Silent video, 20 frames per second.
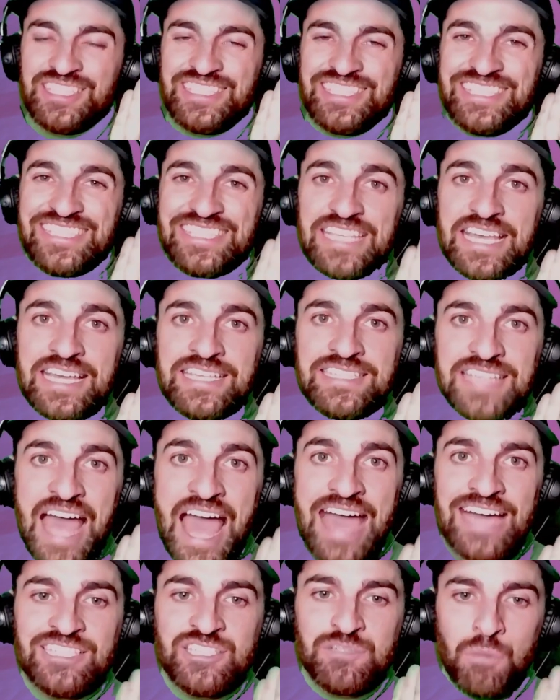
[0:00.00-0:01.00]
six
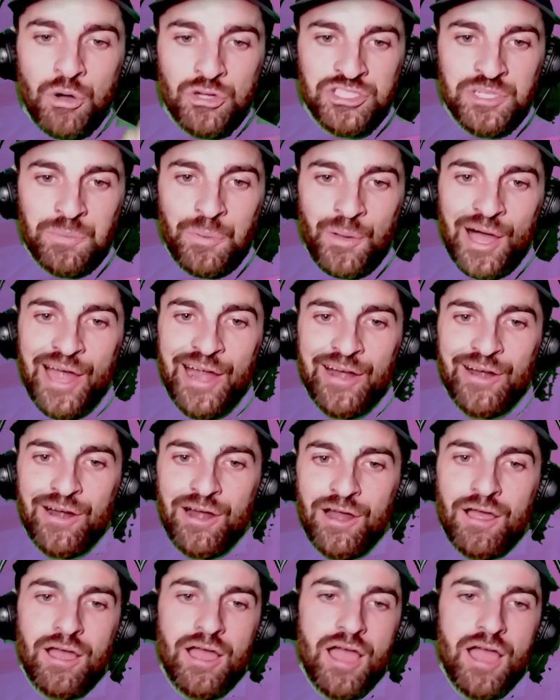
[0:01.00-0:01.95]
X multiplier.